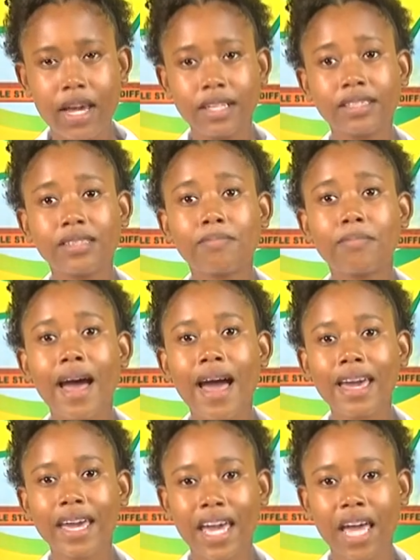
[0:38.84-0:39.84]
It is
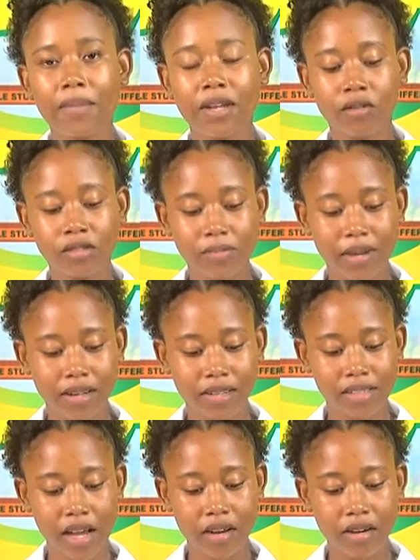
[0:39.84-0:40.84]
my aim and ultimate
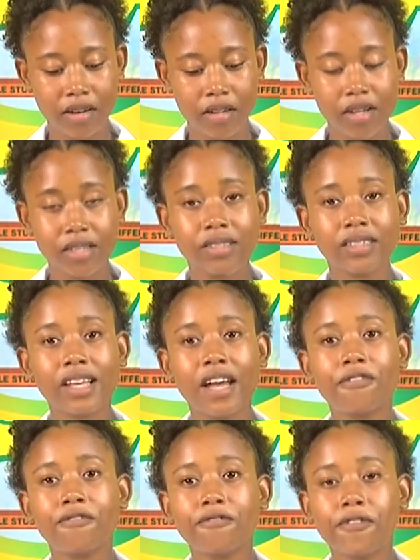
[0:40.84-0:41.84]
desire to
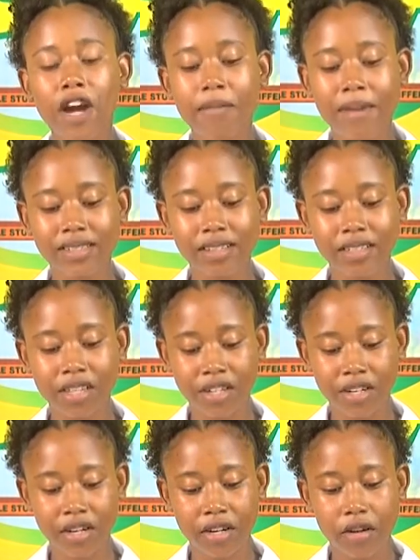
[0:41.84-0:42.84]
stand firm as a
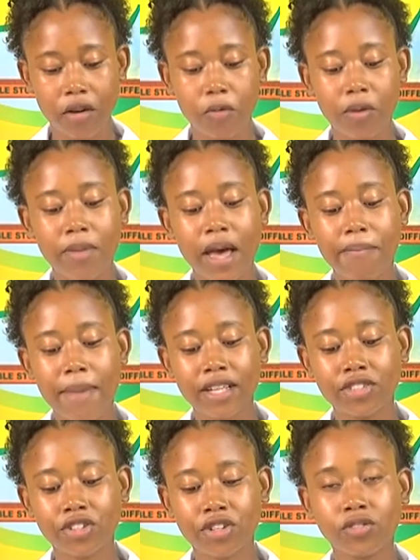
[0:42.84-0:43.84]
leader with my
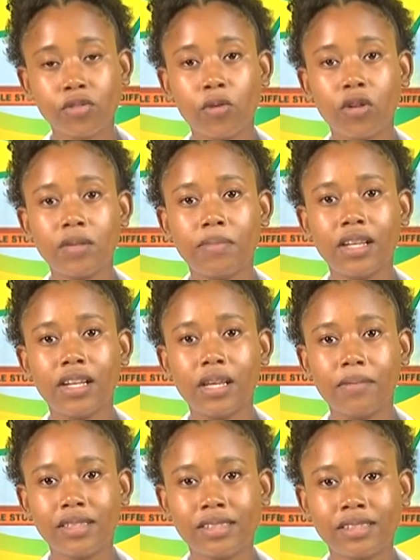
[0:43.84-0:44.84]
mantra not only being
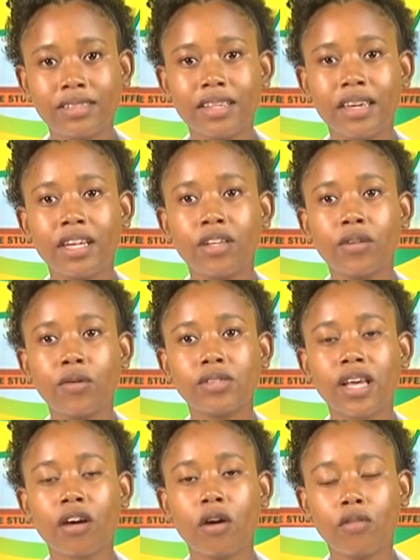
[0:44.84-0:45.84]
limited to taking notes
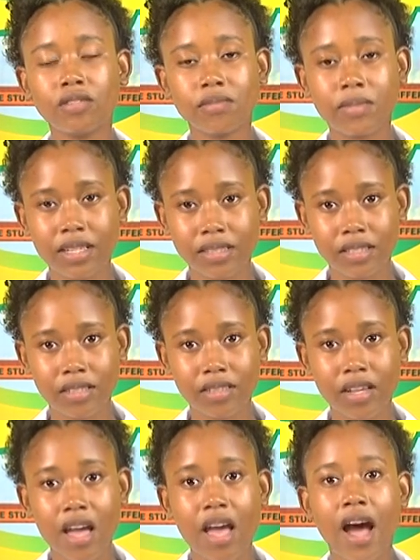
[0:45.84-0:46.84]
at council
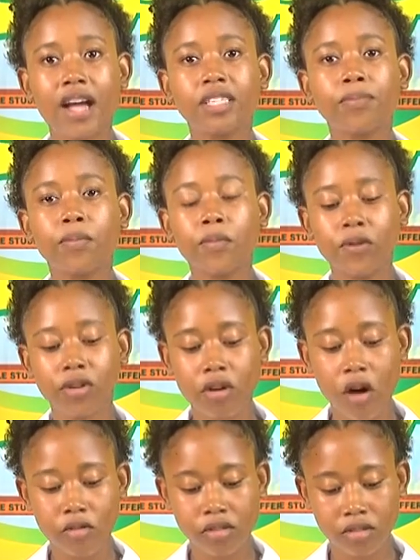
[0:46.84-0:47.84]
meetings and to promote the
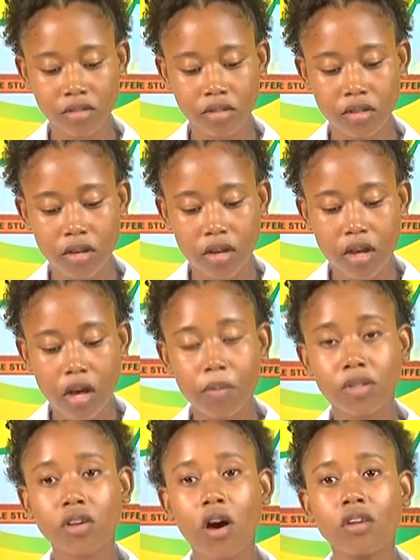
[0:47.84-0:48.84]
council,
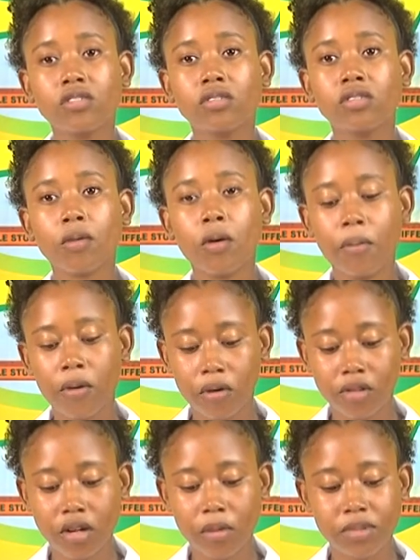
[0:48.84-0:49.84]
but also to
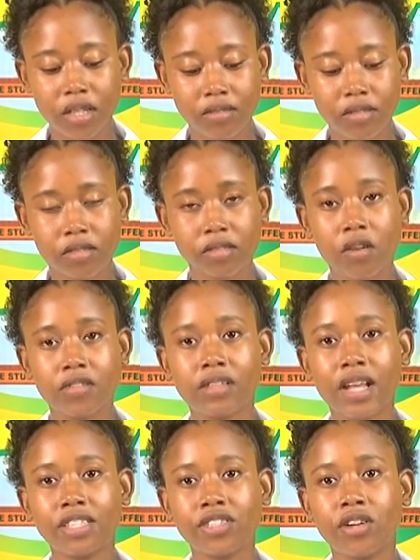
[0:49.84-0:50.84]
uphold the objectives of the
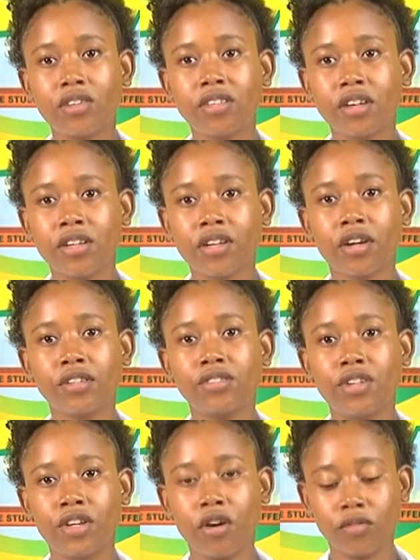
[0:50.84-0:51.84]
National Secondary
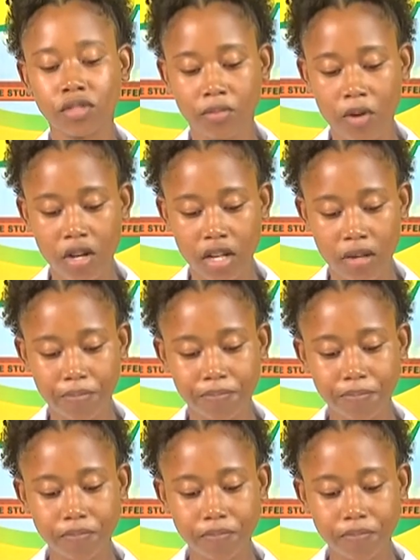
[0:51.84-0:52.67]
Student Council body.